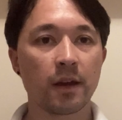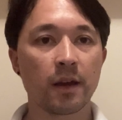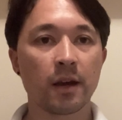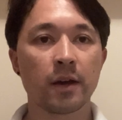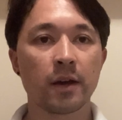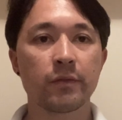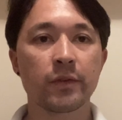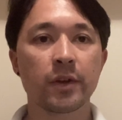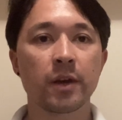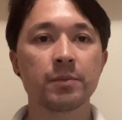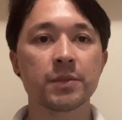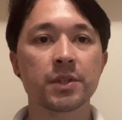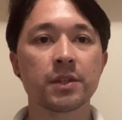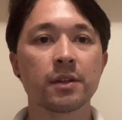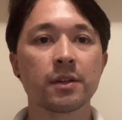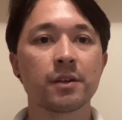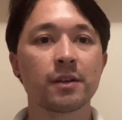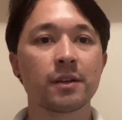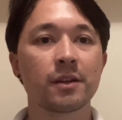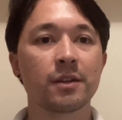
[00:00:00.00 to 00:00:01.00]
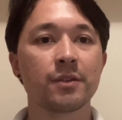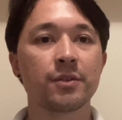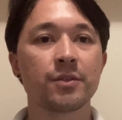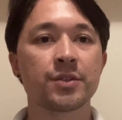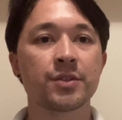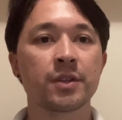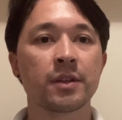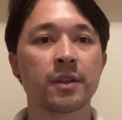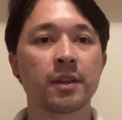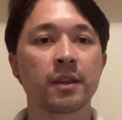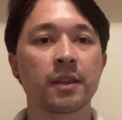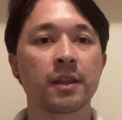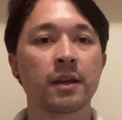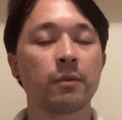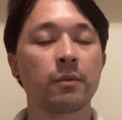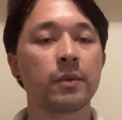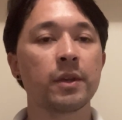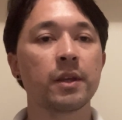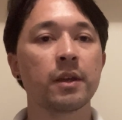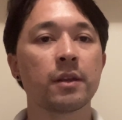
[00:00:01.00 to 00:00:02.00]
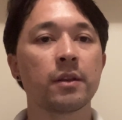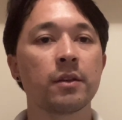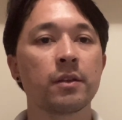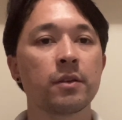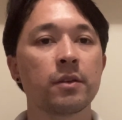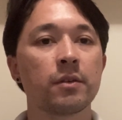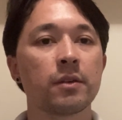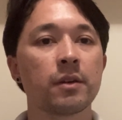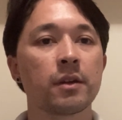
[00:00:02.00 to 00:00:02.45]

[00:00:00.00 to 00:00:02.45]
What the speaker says: I've come to the conclusion that we are not